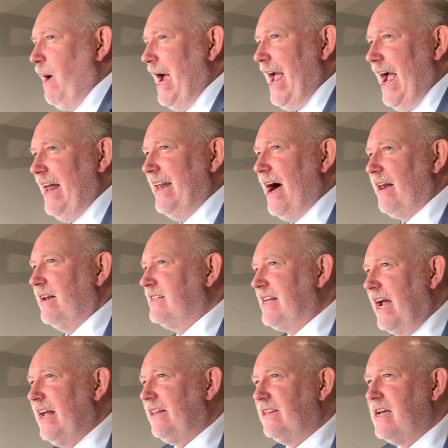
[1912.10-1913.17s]
my hand out and
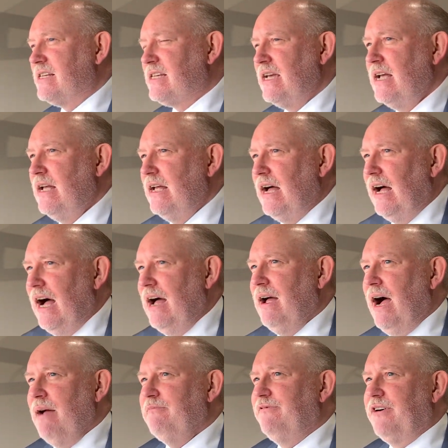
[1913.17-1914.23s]
take this,
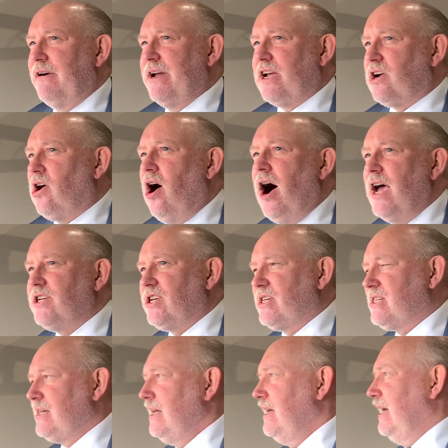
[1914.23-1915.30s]
I'm very
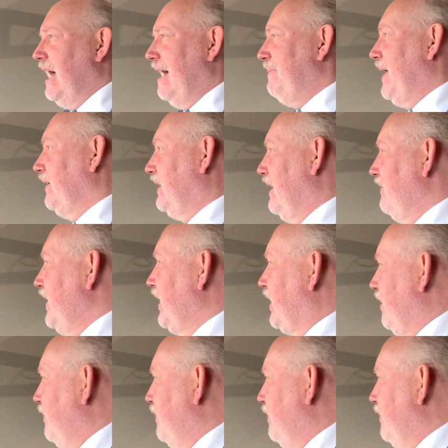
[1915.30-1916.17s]
cautious about giving